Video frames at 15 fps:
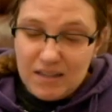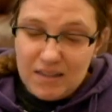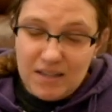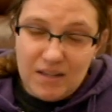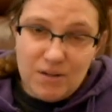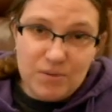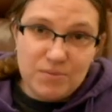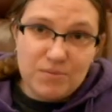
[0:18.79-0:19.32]

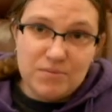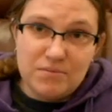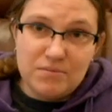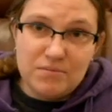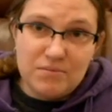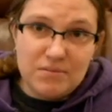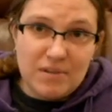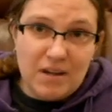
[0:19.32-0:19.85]
They don't
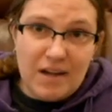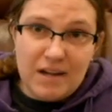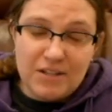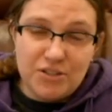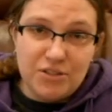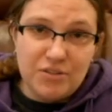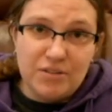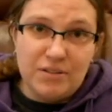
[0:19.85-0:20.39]

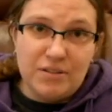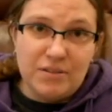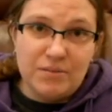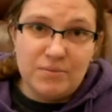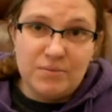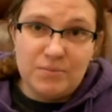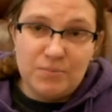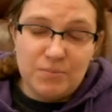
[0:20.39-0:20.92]
actually
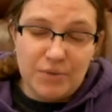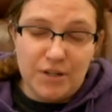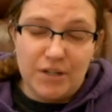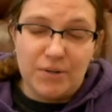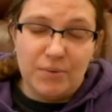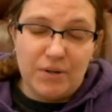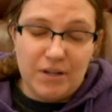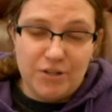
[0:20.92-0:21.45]

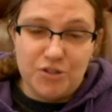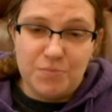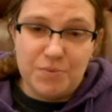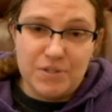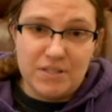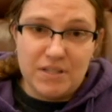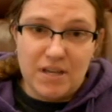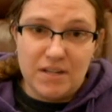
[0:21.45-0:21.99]
work one hundred
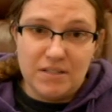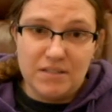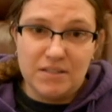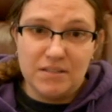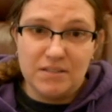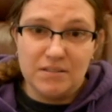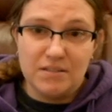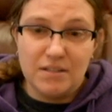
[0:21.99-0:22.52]

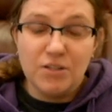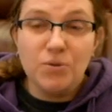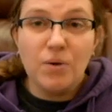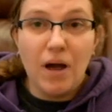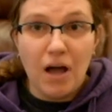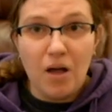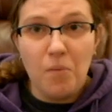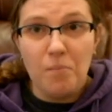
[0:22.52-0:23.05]
percent. They do
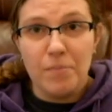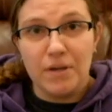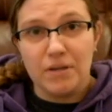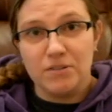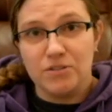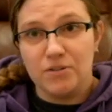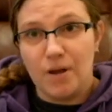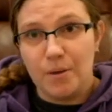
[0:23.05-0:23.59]
help
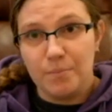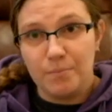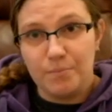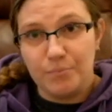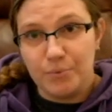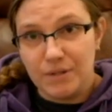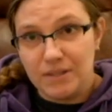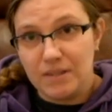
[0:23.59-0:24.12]
because you're not
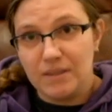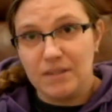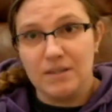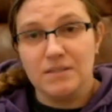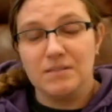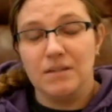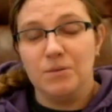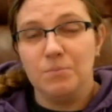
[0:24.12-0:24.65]
breathing
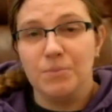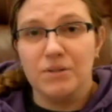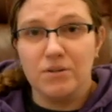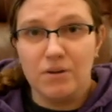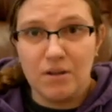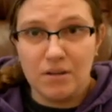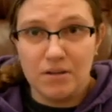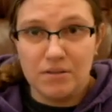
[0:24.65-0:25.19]
things in, but they're
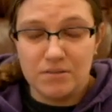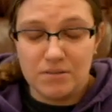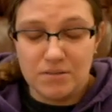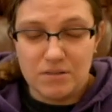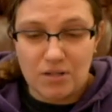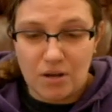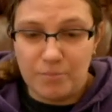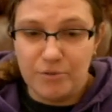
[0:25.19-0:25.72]
not going to
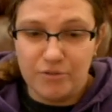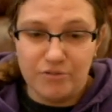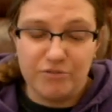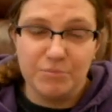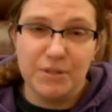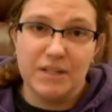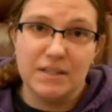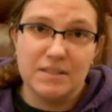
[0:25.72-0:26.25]
stop you
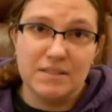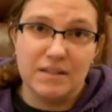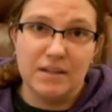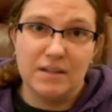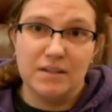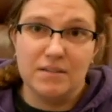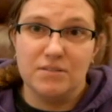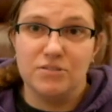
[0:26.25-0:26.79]
from getting
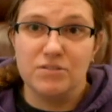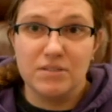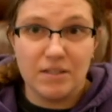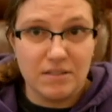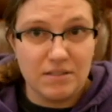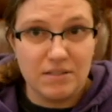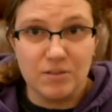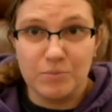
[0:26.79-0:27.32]
sick because your
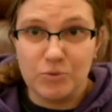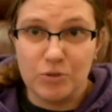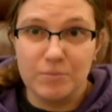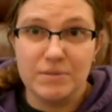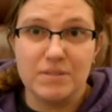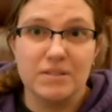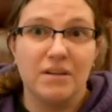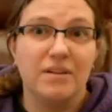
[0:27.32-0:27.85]
skin still
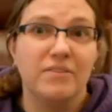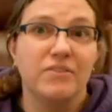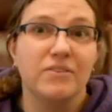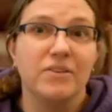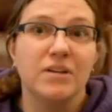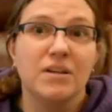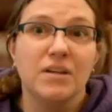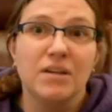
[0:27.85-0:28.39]
absorbs
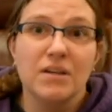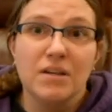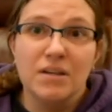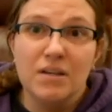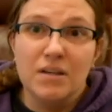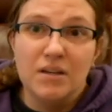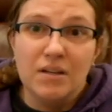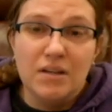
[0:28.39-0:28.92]
stuff.
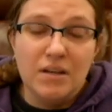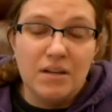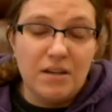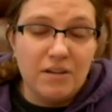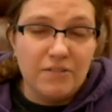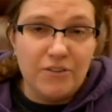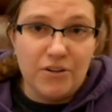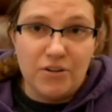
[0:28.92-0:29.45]

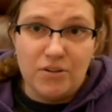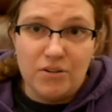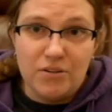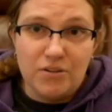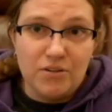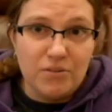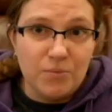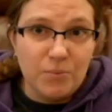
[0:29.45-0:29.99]
If
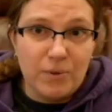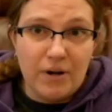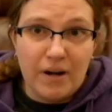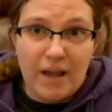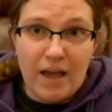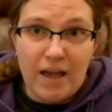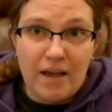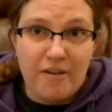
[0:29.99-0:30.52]
you're wearing
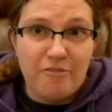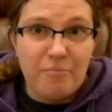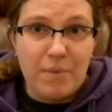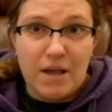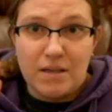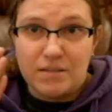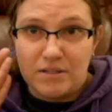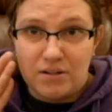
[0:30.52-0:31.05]
a half
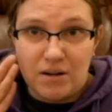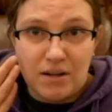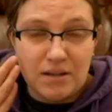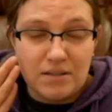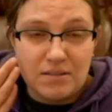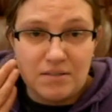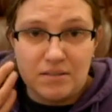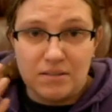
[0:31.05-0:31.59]
mask, your
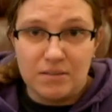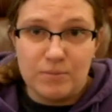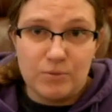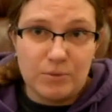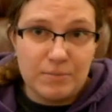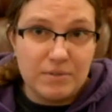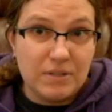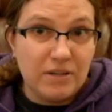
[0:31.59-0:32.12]
eyes still
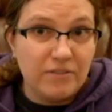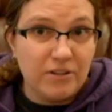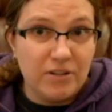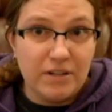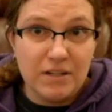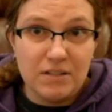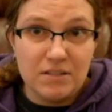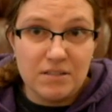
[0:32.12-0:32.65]
absorb stuff, your
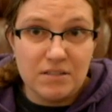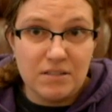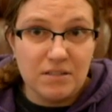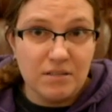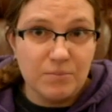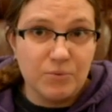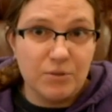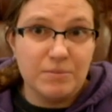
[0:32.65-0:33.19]
ears
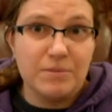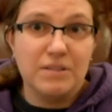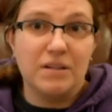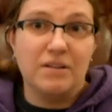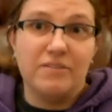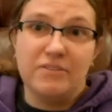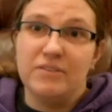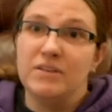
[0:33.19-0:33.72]
still absorb
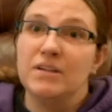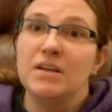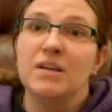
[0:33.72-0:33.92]
stuff.